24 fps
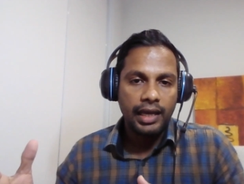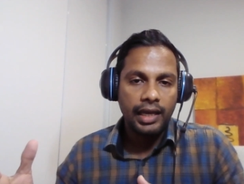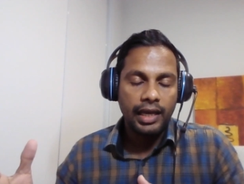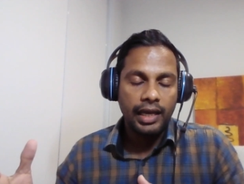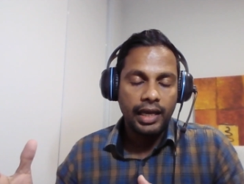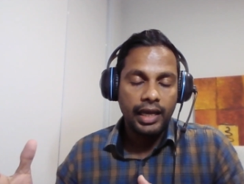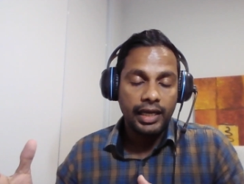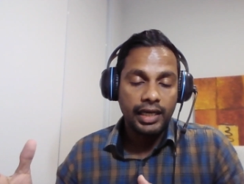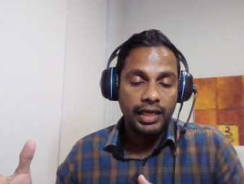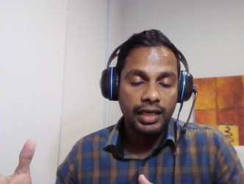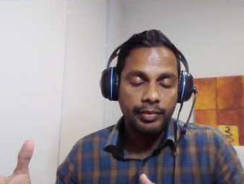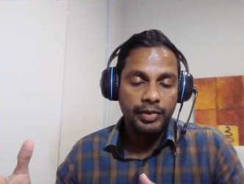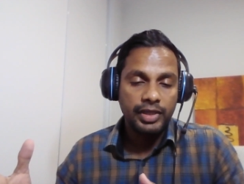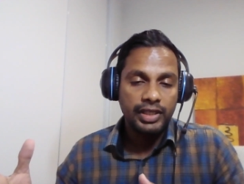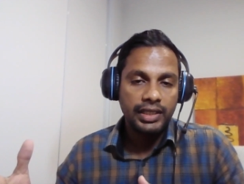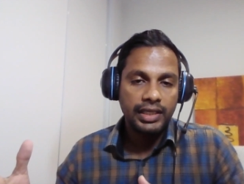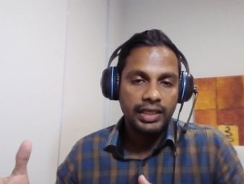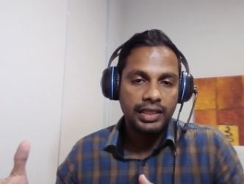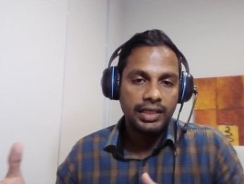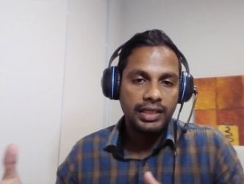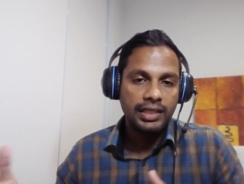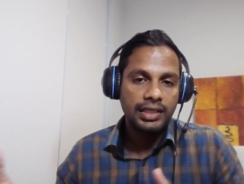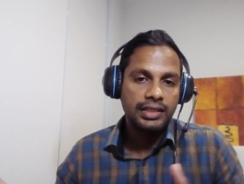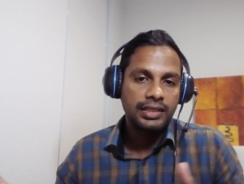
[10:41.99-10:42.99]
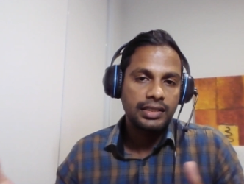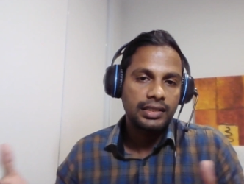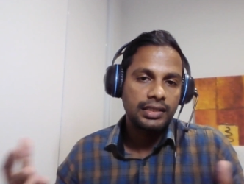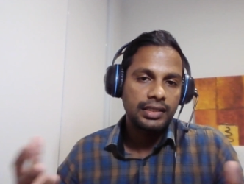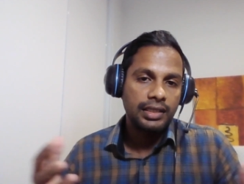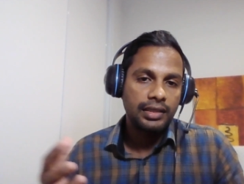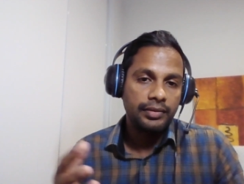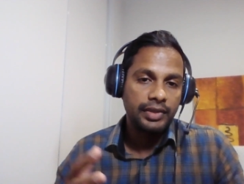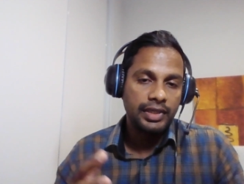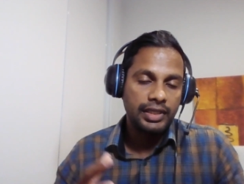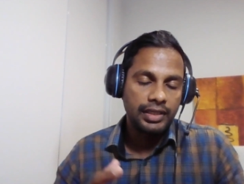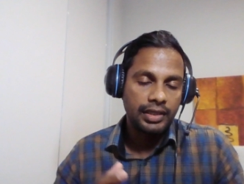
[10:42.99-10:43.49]
economic theories
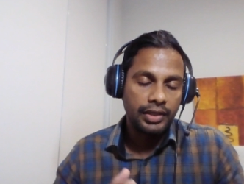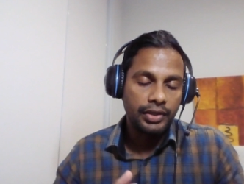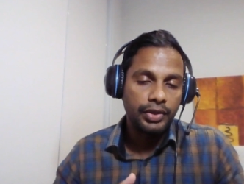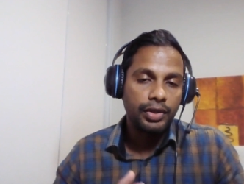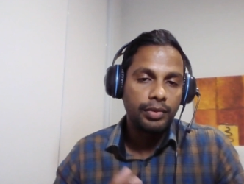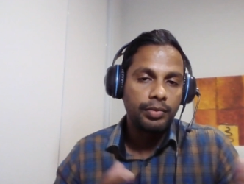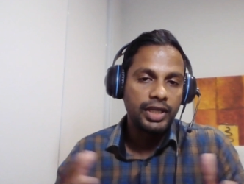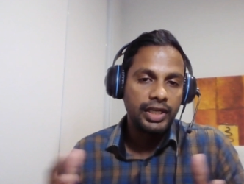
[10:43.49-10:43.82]
with renewable